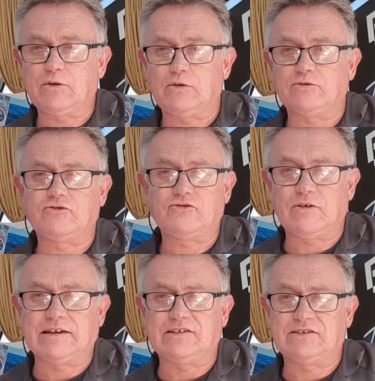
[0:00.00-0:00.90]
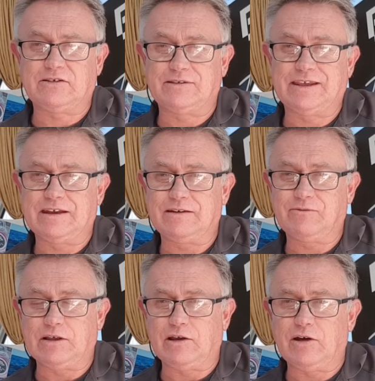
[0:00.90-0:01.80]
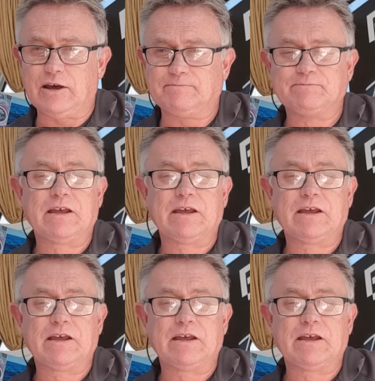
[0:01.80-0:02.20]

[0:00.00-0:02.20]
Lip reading: called trace to the end of your line,